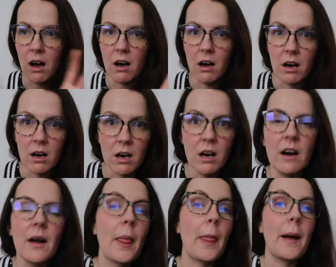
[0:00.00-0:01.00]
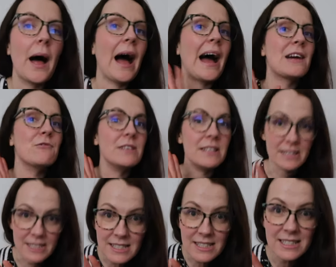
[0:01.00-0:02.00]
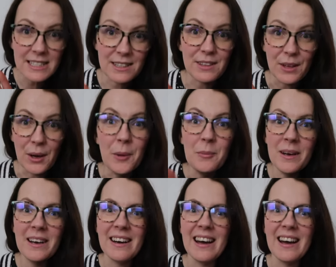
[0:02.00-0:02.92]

Oh, I resisted them,